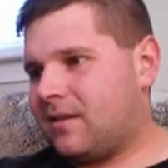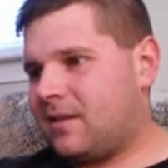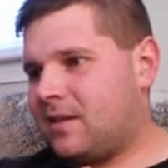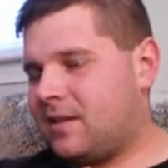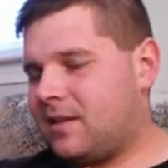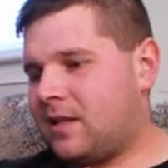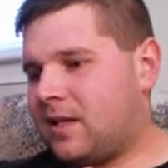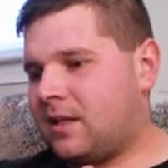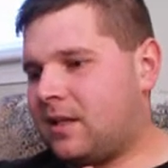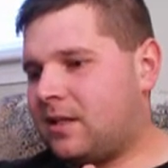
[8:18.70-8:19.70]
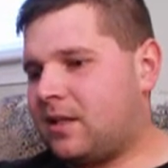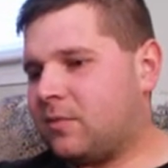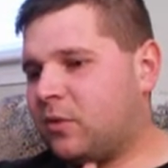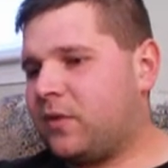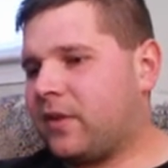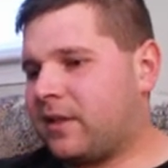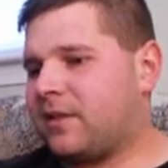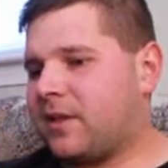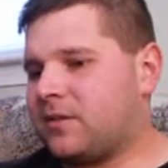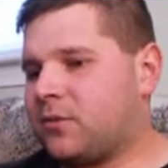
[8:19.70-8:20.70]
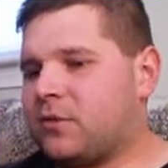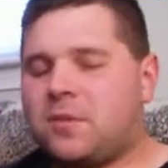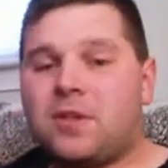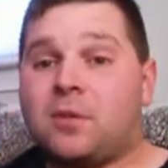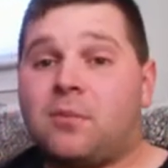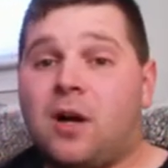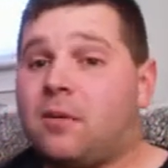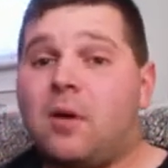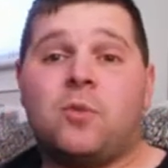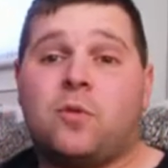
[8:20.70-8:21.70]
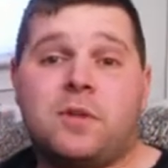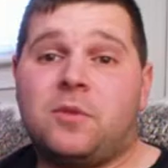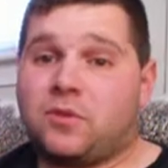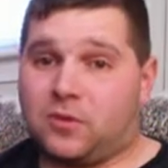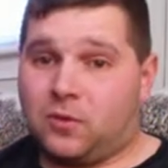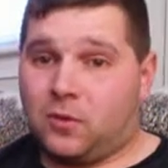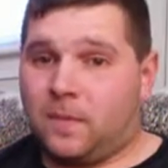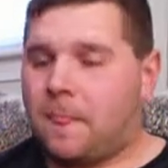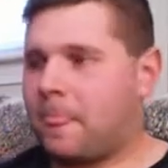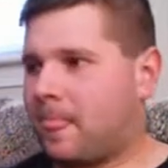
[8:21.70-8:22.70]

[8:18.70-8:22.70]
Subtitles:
In a movie like this, where it's being a movie musical,